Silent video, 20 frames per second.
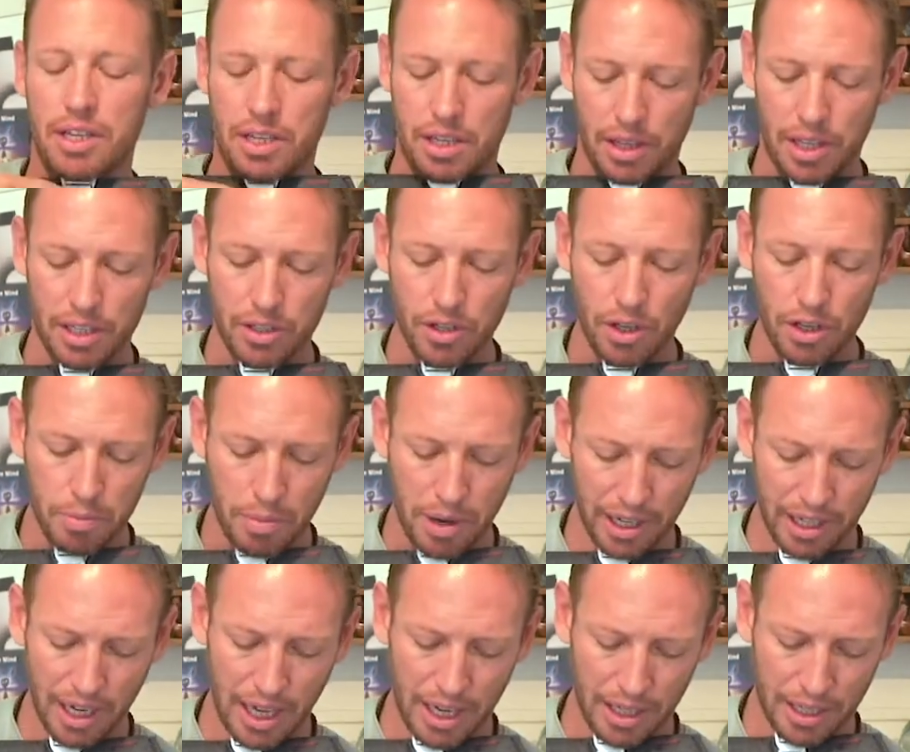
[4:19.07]
These dudes
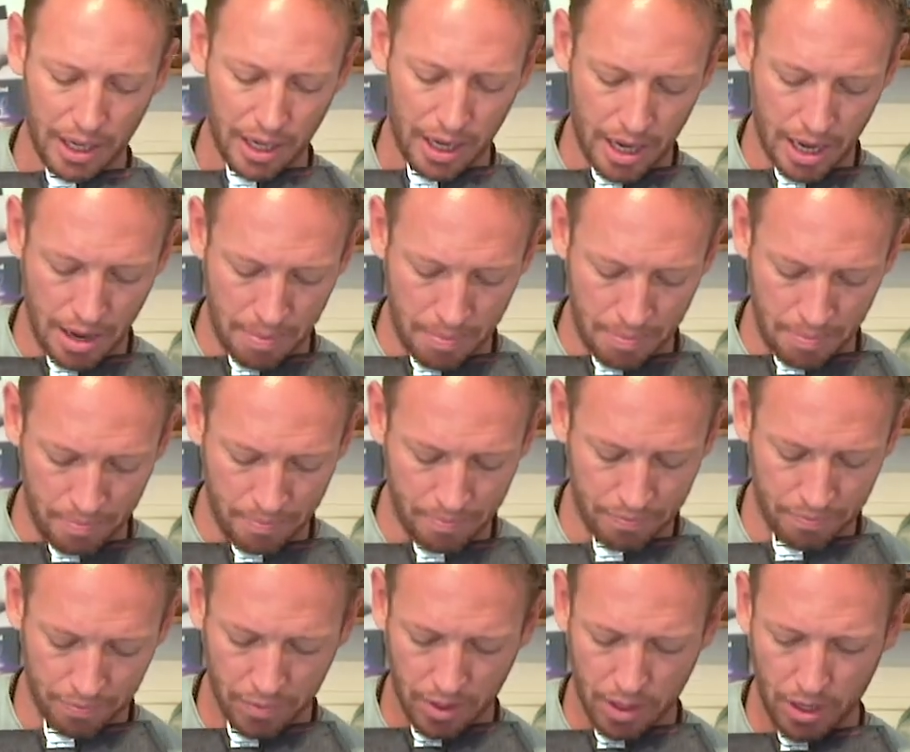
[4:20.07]
make like
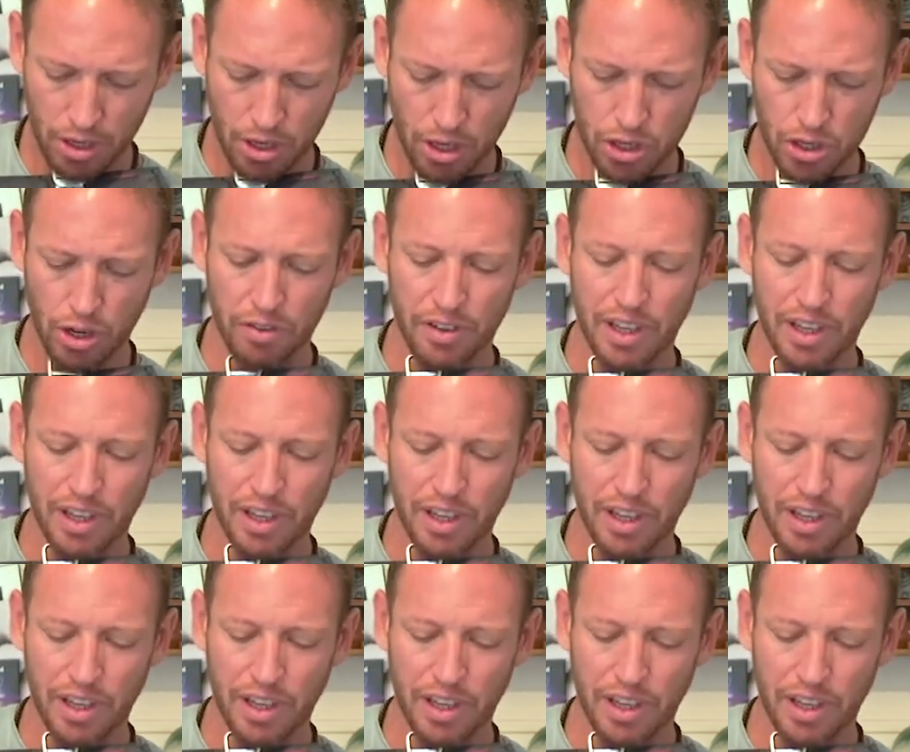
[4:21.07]
sort